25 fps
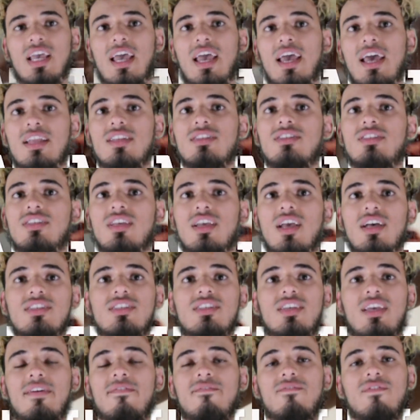and CS
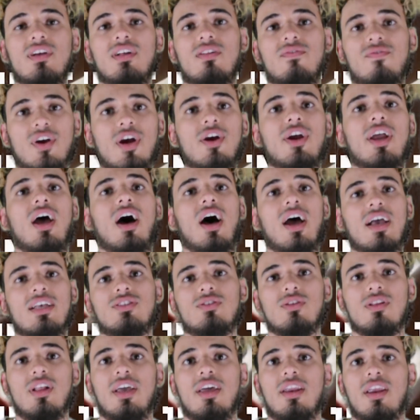can feel very
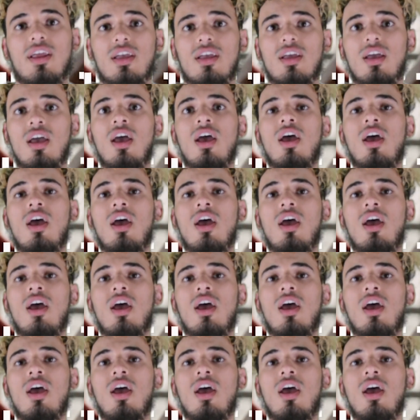isolating.